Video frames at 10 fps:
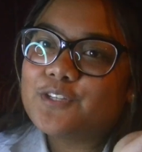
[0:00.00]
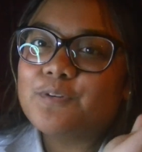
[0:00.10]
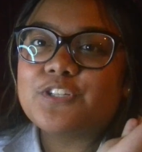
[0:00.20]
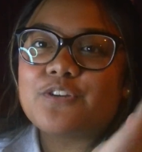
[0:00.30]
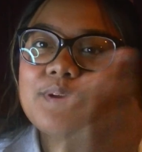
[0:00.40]
So
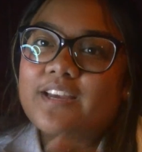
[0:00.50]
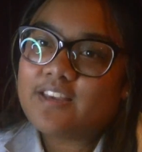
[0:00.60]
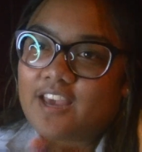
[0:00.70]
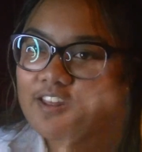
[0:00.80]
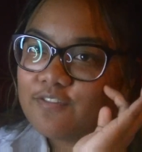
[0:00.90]
we're doing a
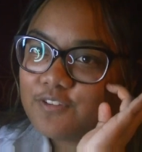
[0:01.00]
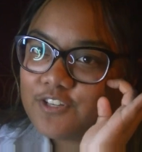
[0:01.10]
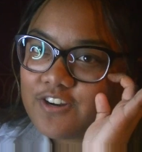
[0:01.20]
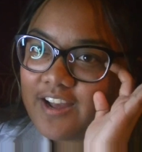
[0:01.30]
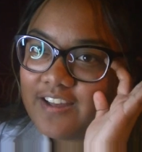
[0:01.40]
canned
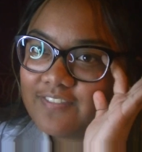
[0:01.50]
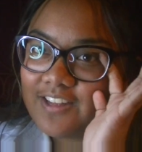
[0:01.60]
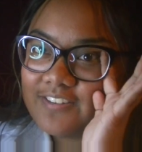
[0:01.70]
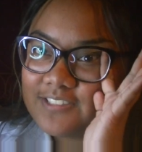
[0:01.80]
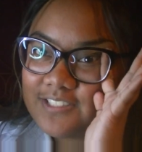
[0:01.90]
food drive.
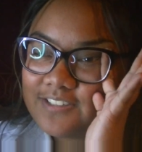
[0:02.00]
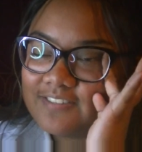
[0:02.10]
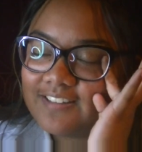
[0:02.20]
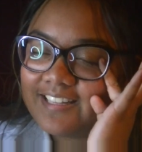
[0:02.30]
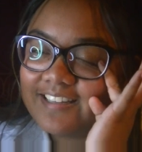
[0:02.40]
I don't
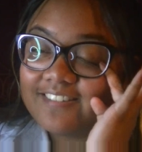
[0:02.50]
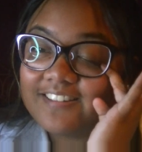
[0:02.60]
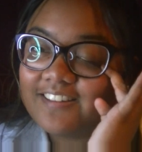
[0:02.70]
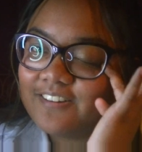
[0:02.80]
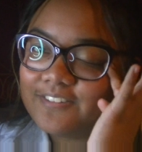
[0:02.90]
know,
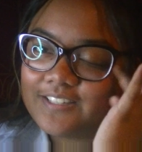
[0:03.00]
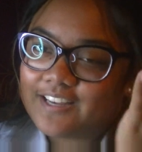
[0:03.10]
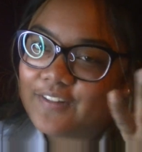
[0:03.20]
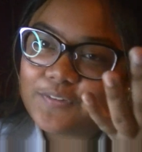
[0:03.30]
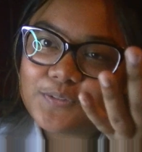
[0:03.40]
literally only
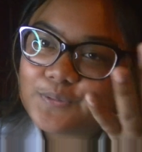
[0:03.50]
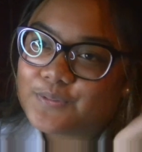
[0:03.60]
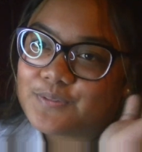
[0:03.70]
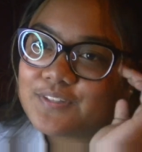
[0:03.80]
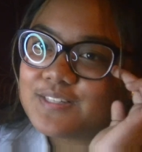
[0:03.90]
Catholic
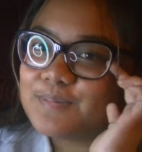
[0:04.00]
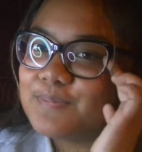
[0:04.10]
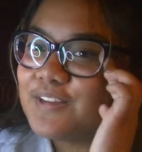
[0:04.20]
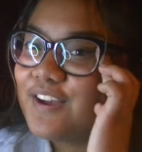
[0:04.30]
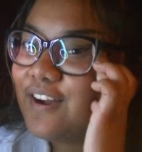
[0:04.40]
schools do this,
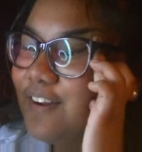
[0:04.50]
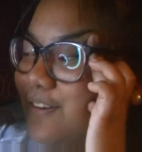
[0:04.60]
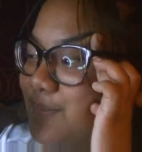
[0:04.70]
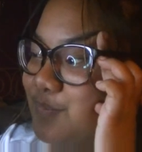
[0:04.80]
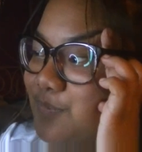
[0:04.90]
but
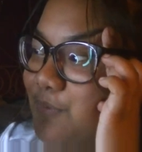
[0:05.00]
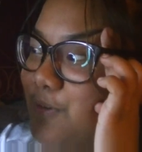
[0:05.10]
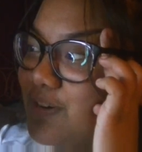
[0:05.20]
um, we're